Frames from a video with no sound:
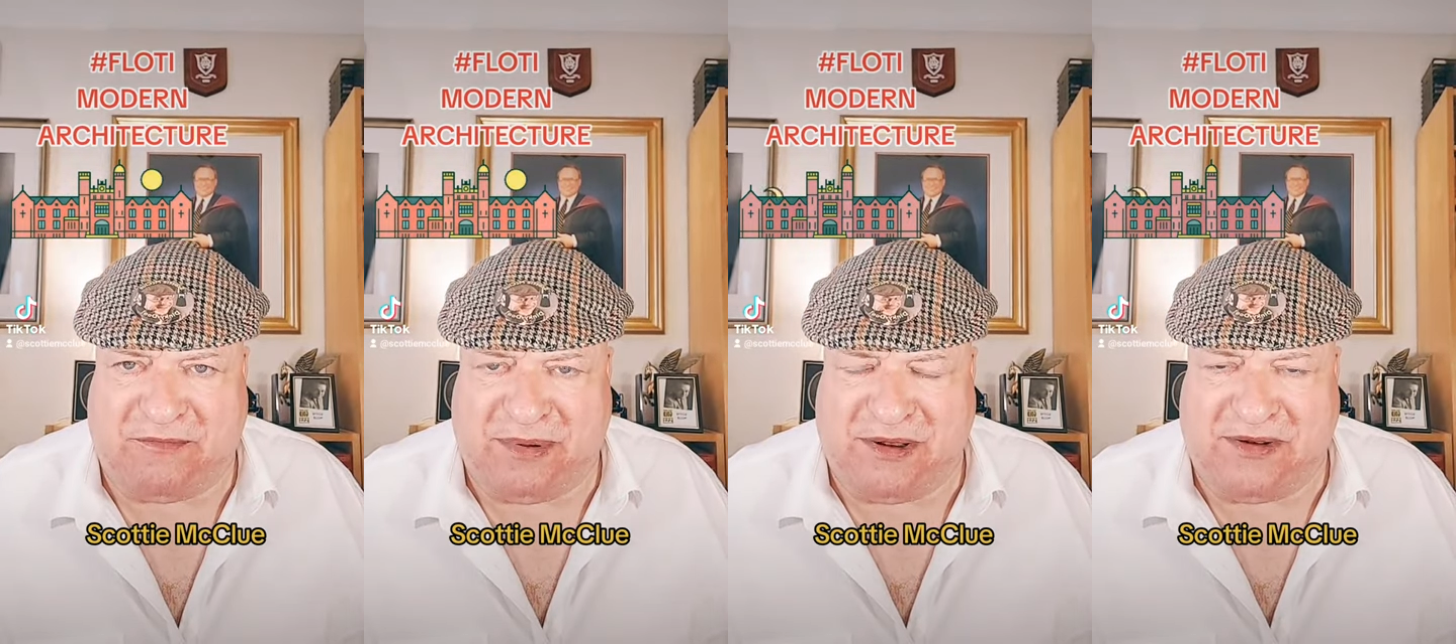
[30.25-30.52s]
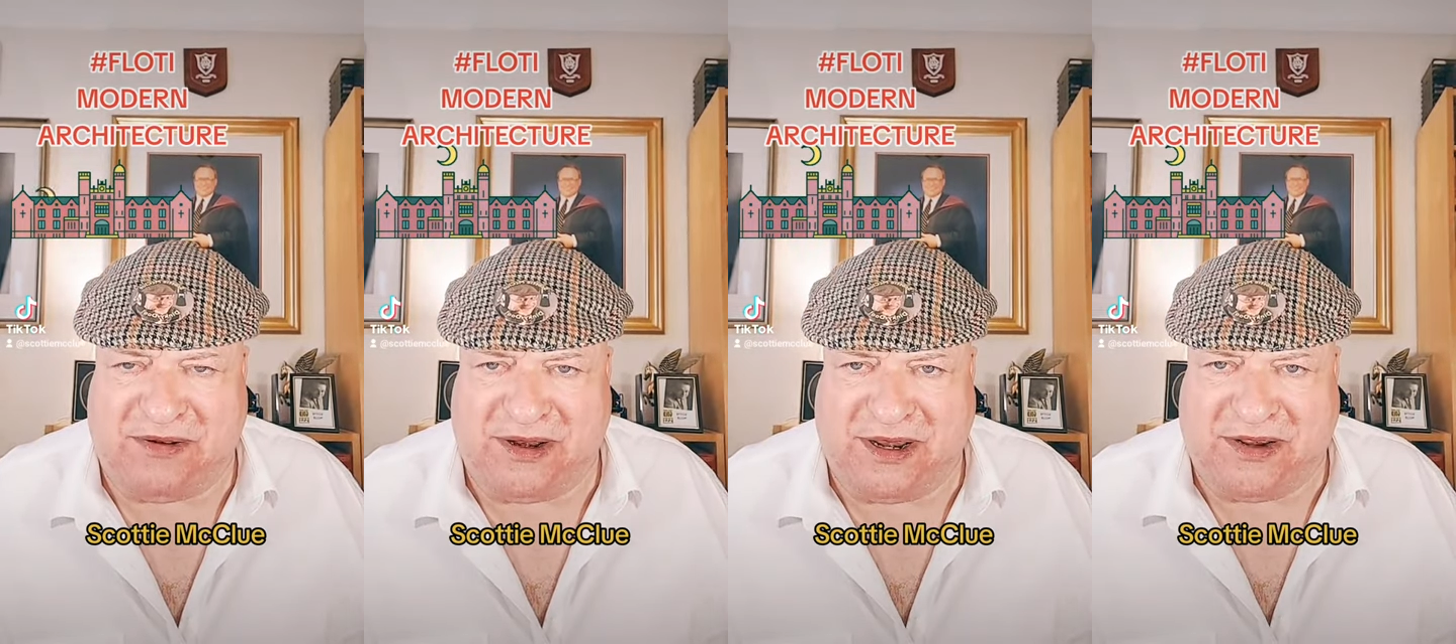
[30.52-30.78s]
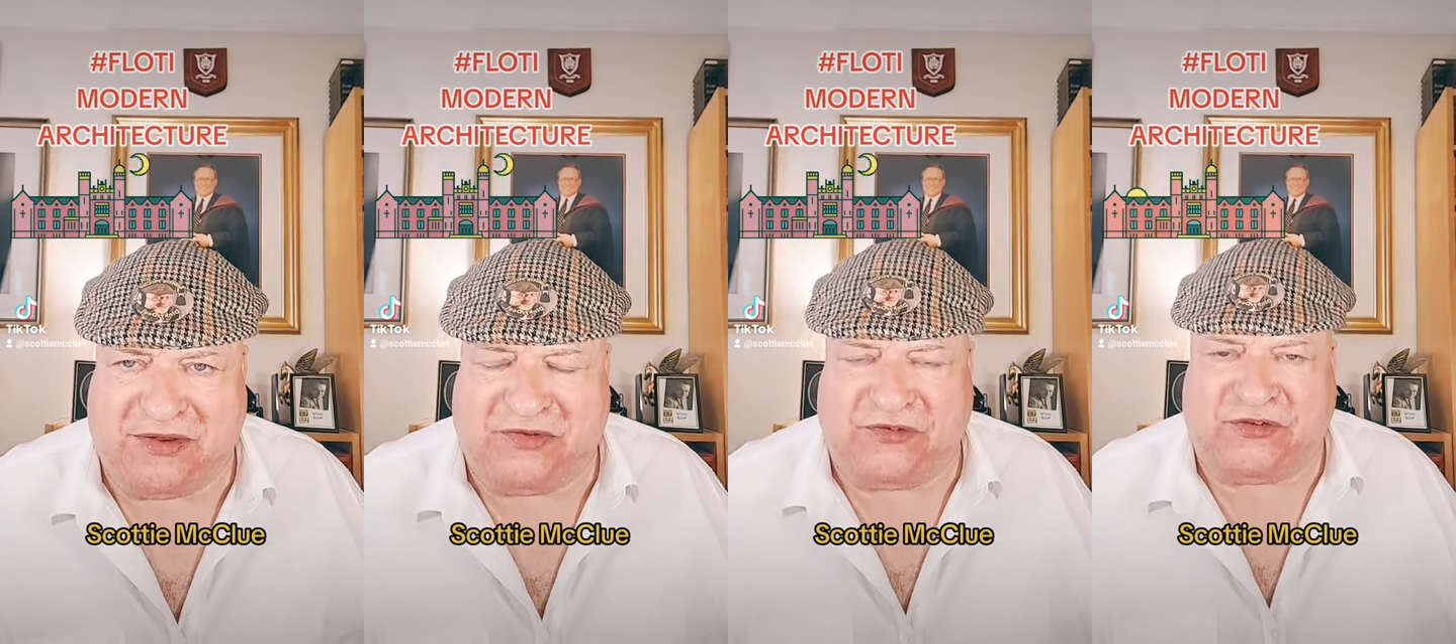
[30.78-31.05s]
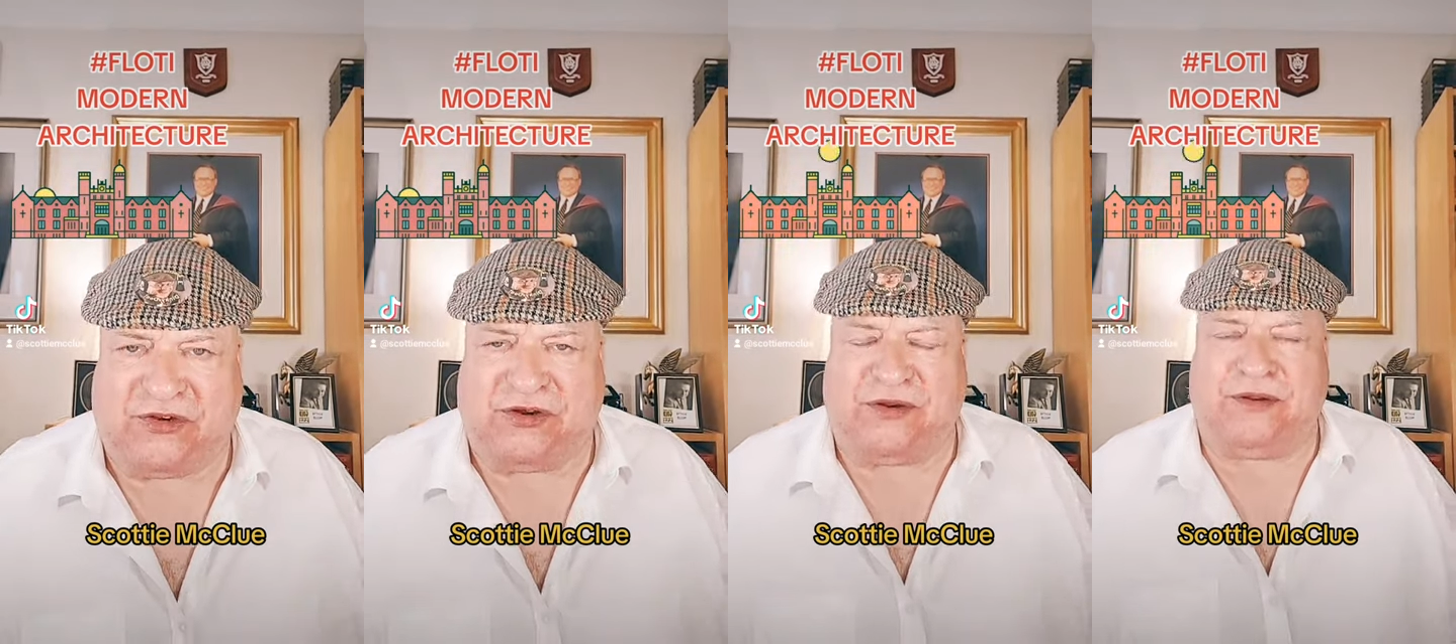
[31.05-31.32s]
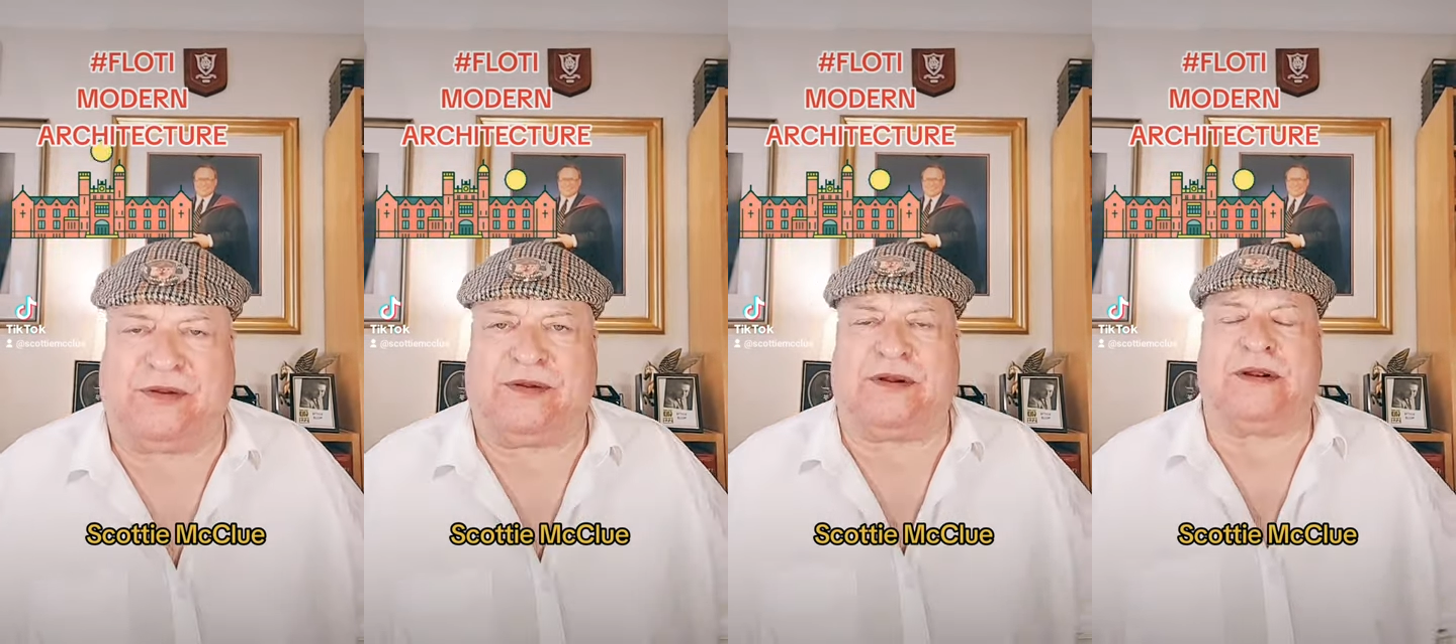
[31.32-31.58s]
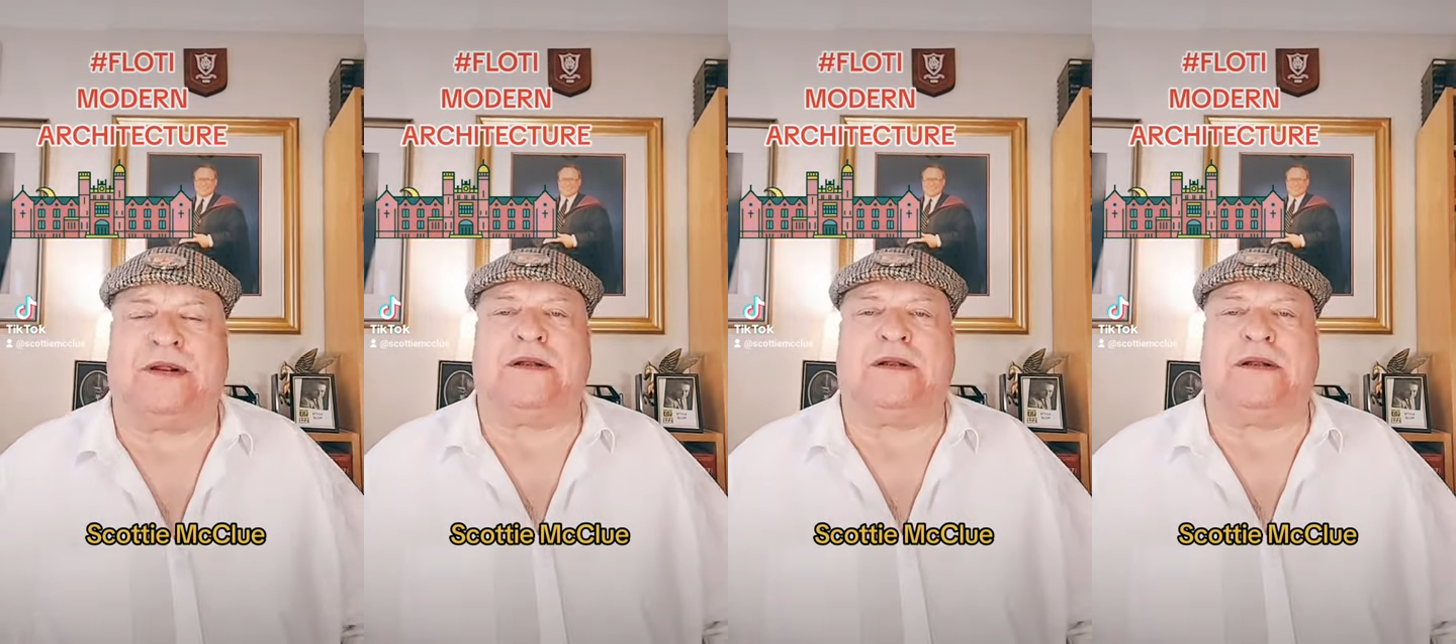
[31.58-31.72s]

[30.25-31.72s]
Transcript: buildings, you know?